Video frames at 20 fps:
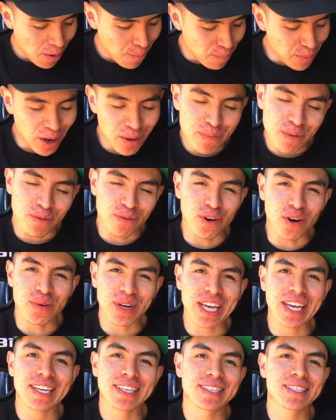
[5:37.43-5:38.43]
But before we
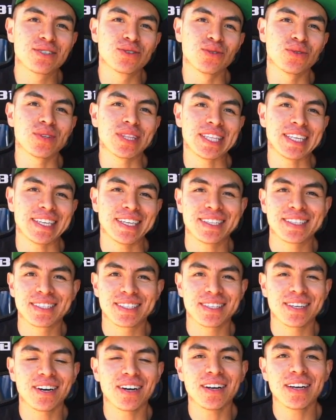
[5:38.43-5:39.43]
get into the
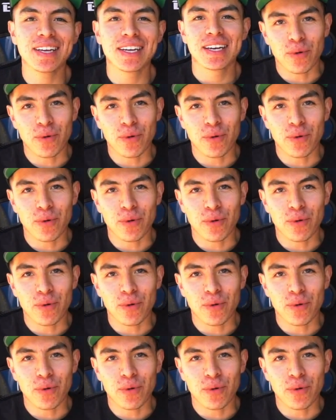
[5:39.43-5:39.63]
install,